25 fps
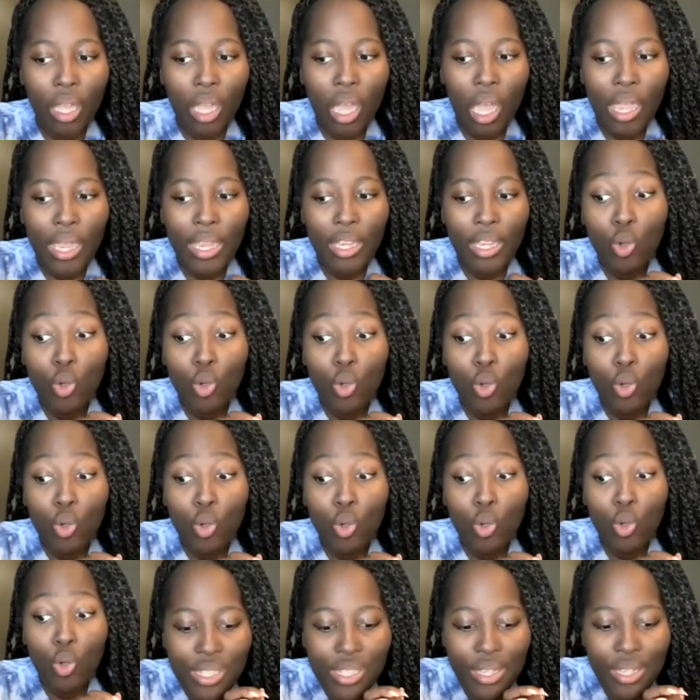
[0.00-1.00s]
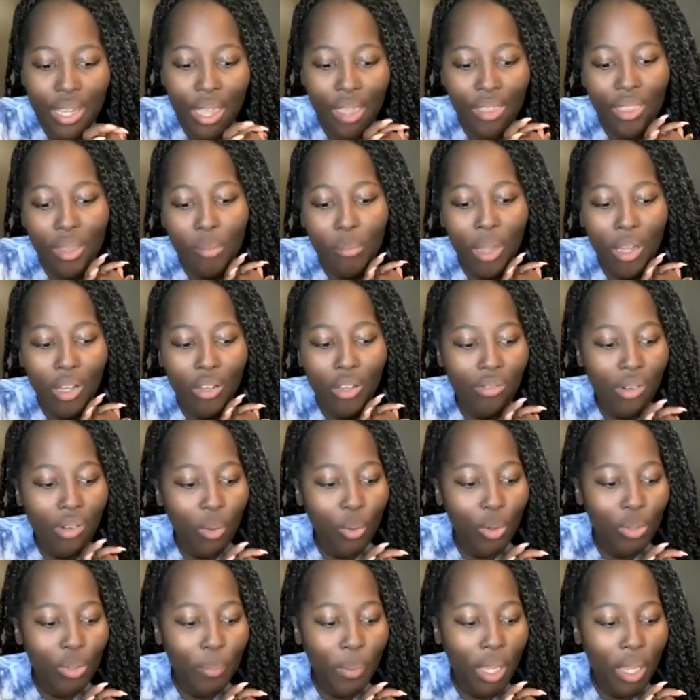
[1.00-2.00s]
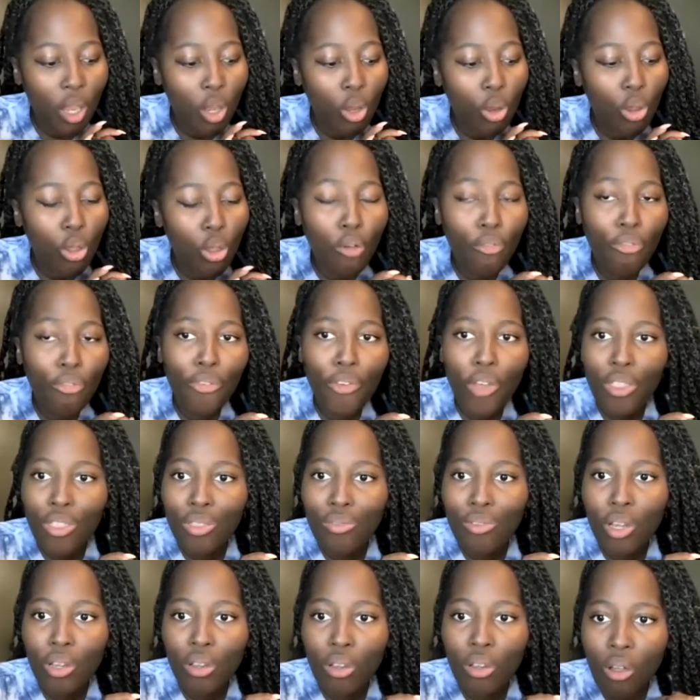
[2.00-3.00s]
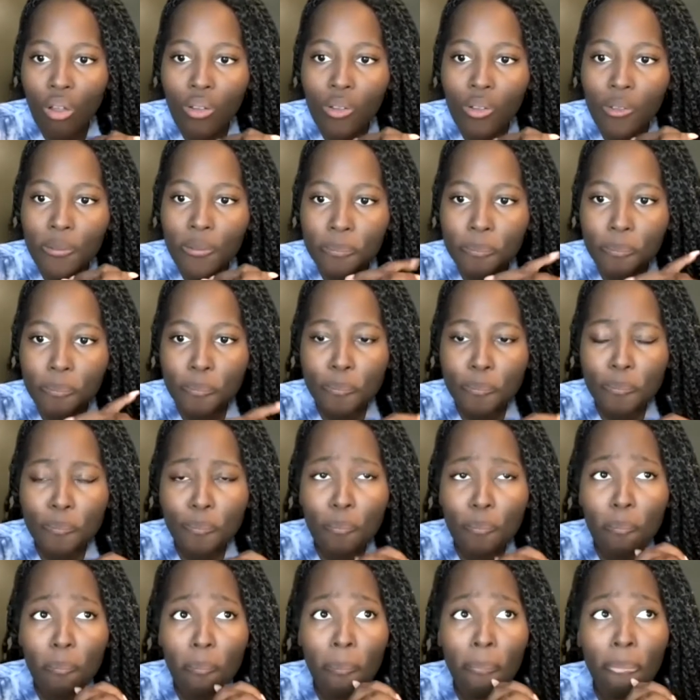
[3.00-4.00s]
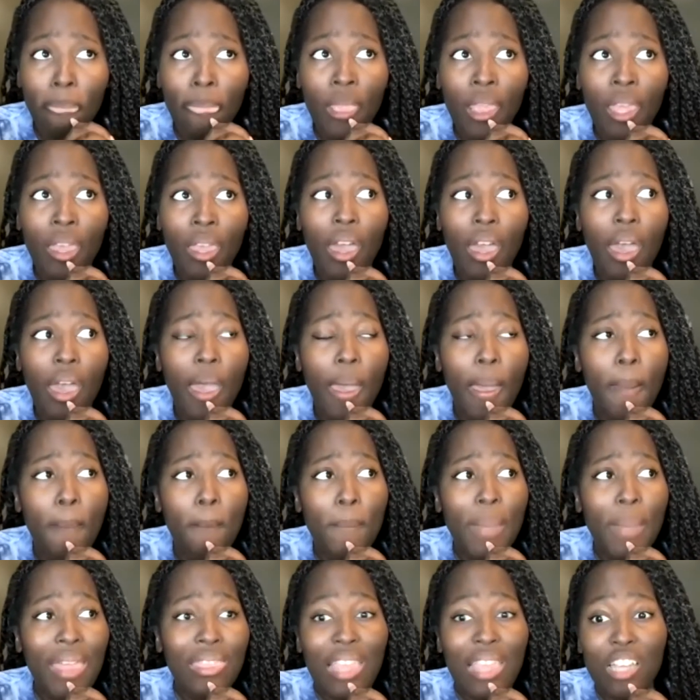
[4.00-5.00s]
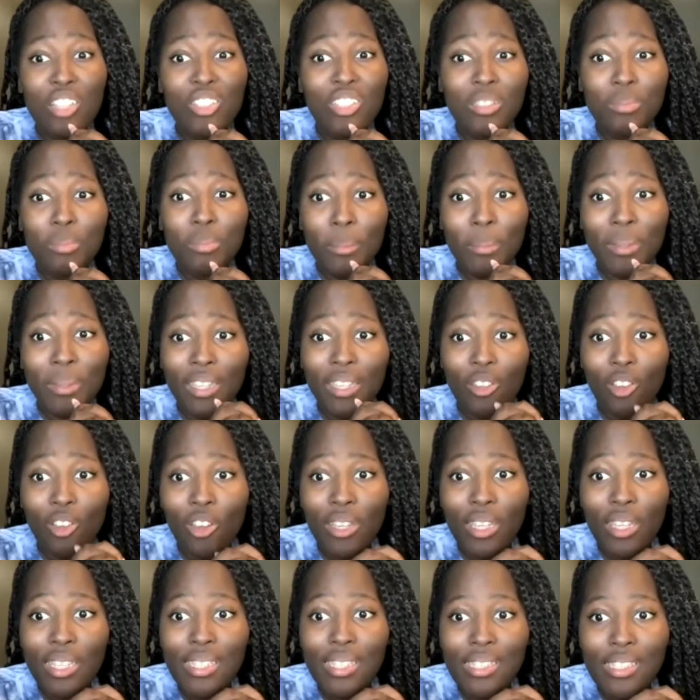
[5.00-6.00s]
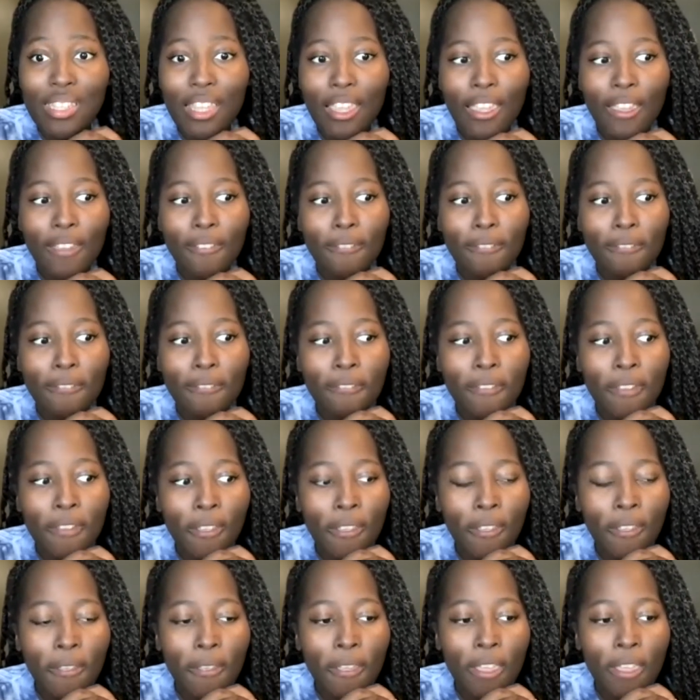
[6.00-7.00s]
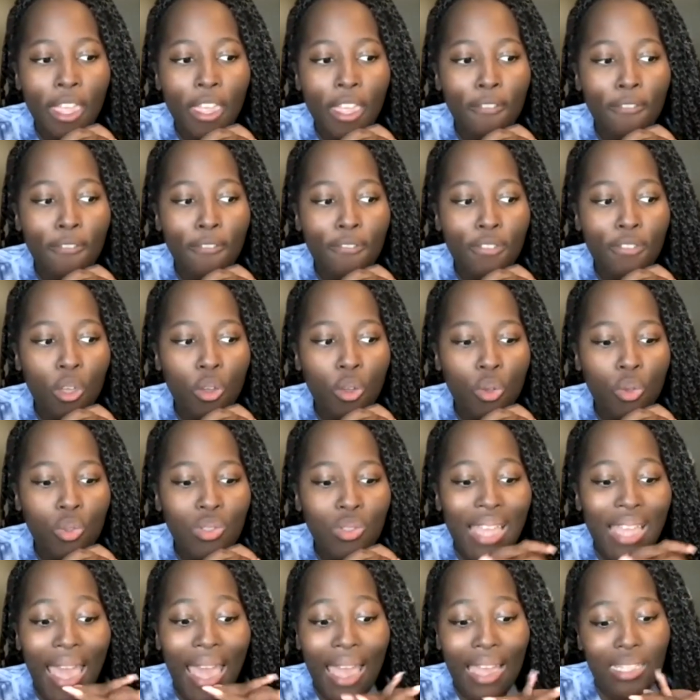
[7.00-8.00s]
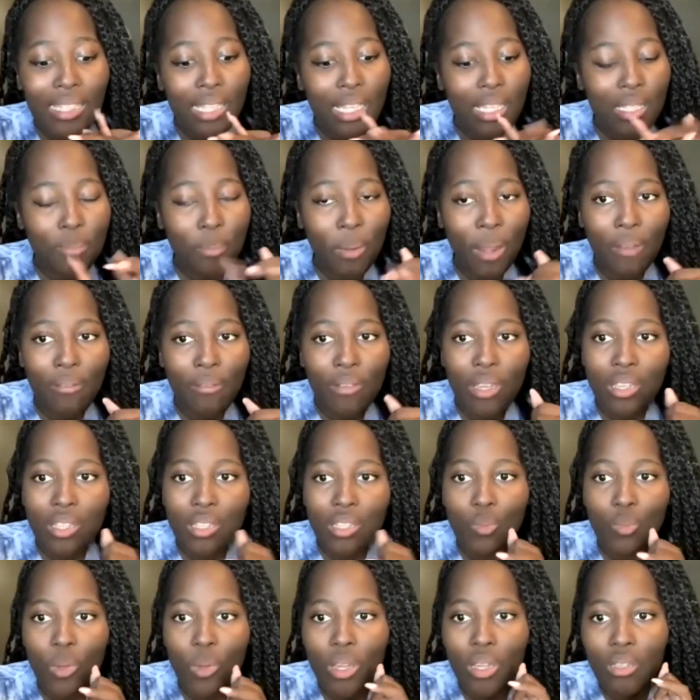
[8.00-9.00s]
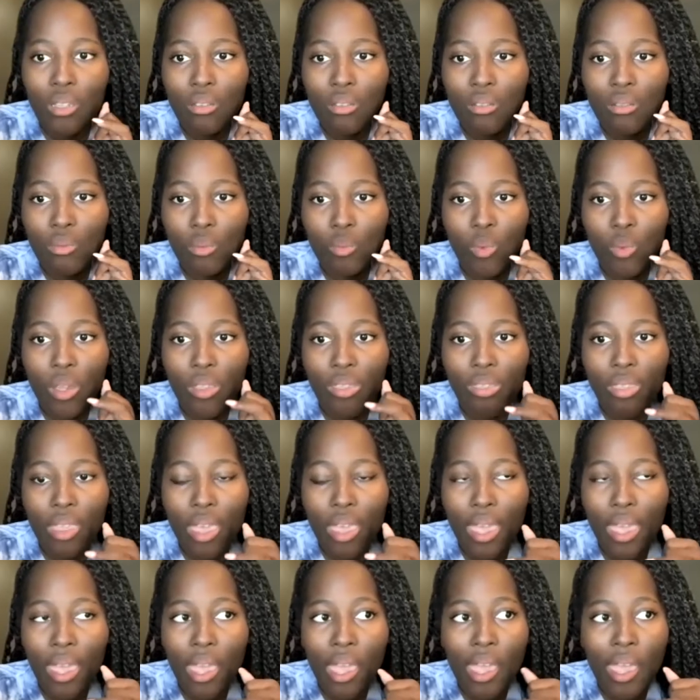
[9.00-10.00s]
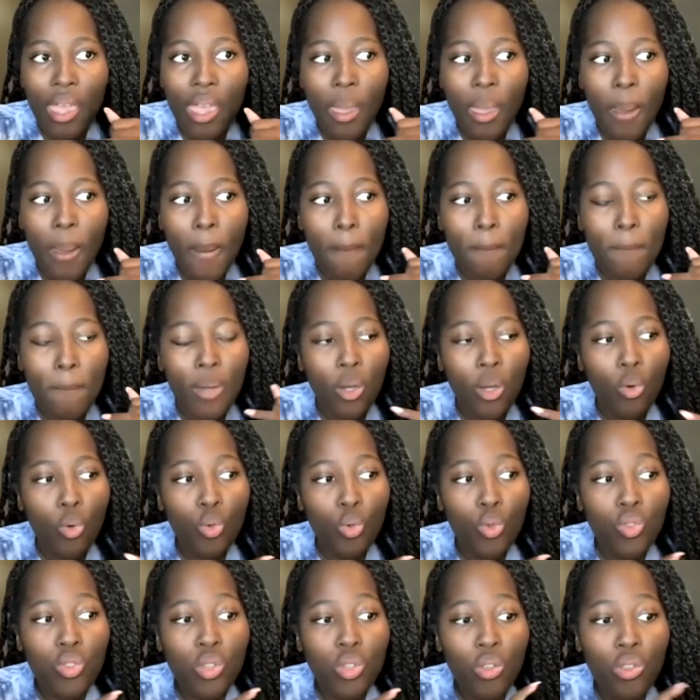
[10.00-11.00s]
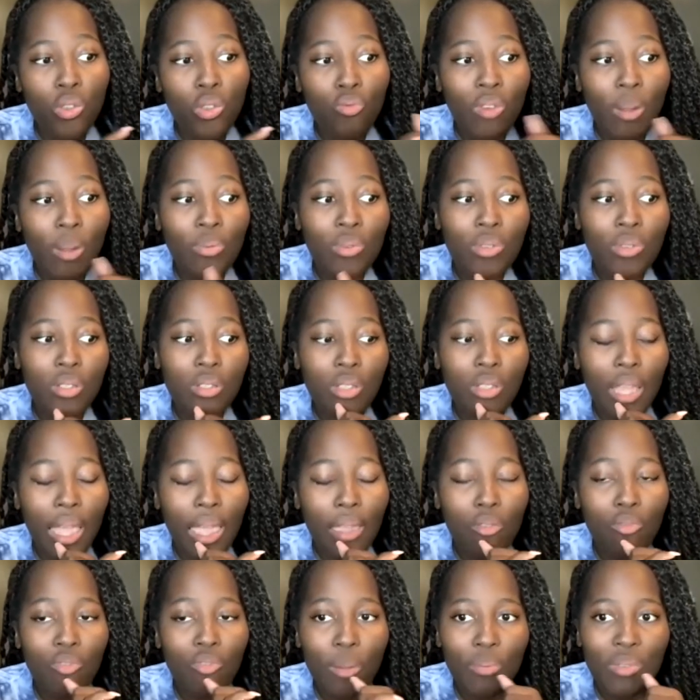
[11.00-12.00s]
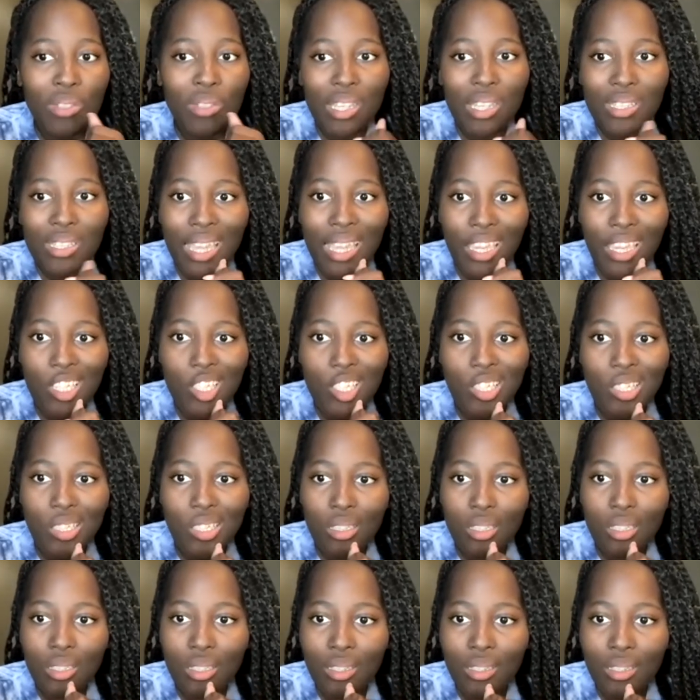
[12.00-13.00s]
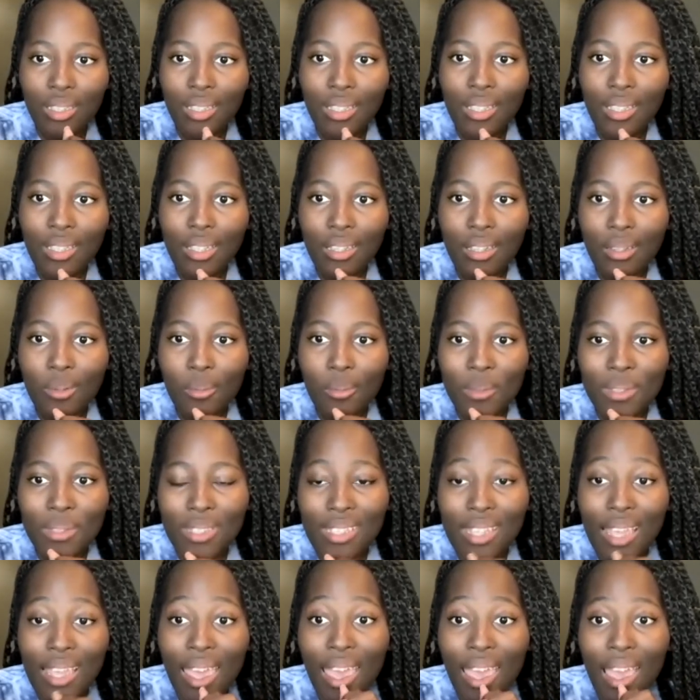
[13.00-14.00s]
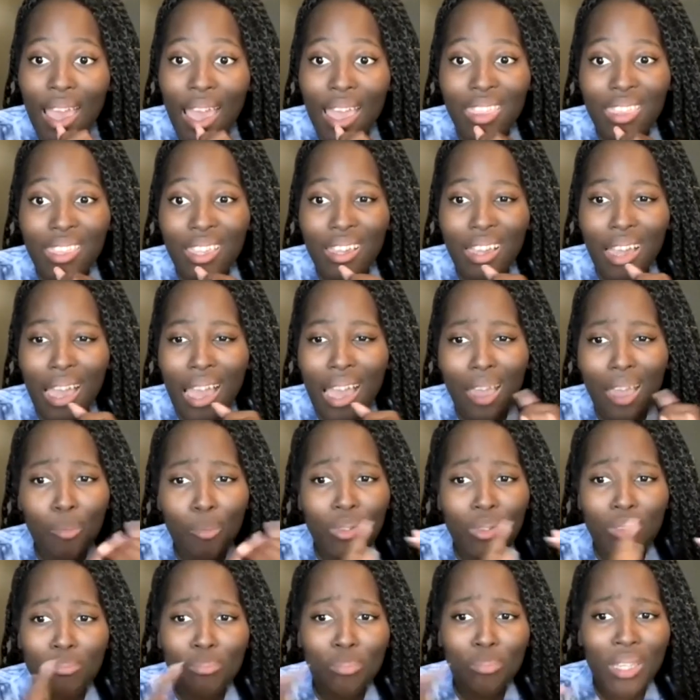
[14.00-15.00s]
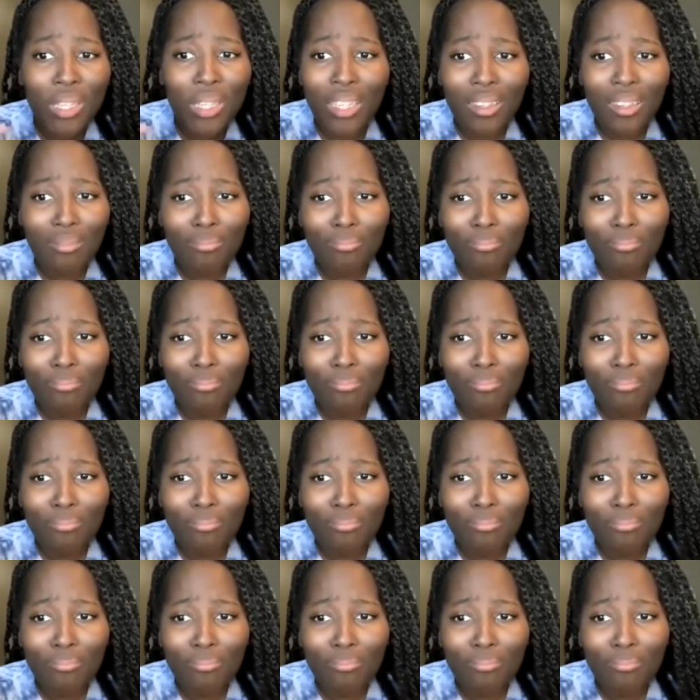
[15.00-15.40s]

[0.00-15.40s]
in all honesty, I think my career would be a lot further along. And that's just me being honest. If those access barriers weren't there, but also the representation was there, I think I would be